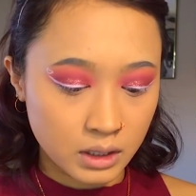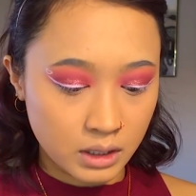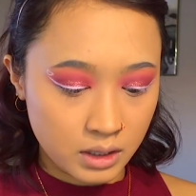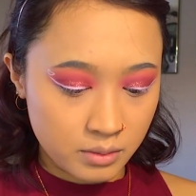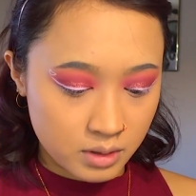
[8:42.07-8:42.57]

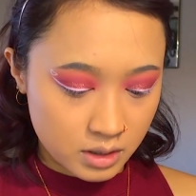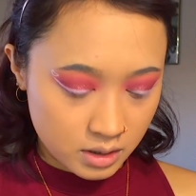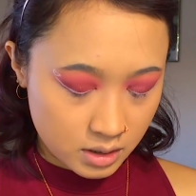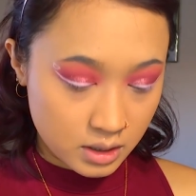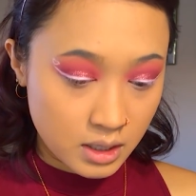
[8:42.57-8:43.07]
and we're
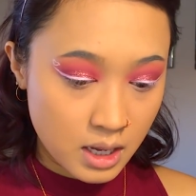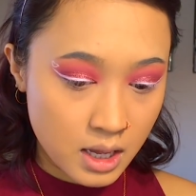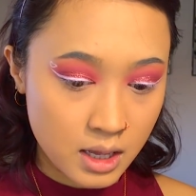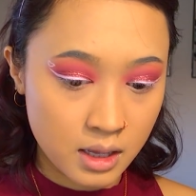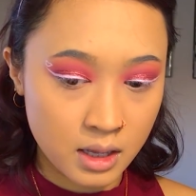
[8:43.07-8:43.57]
just gonna
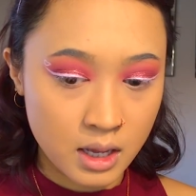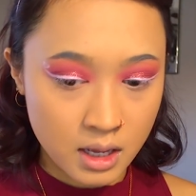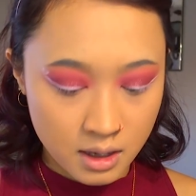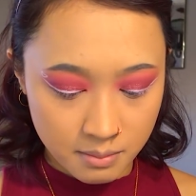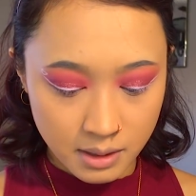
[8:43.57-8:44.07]

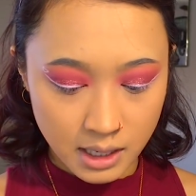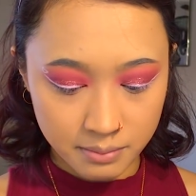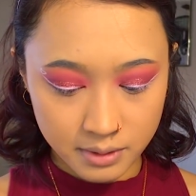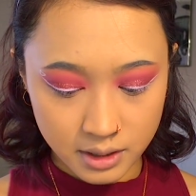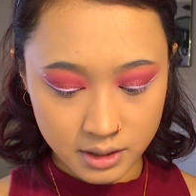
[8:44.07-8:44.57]
pop
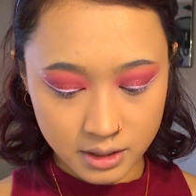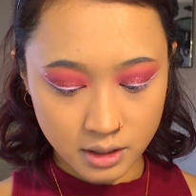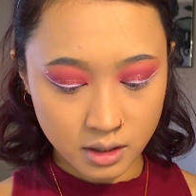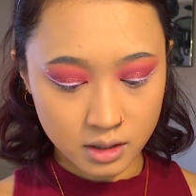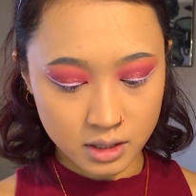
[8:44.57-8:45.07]
these
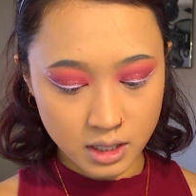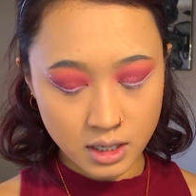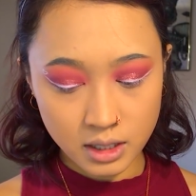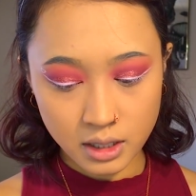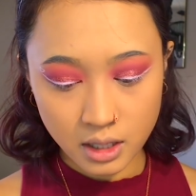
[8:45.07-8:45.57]
suckers
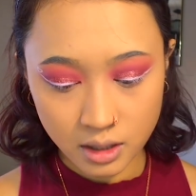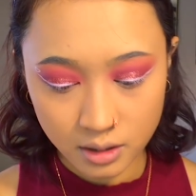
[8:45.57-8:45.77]
on.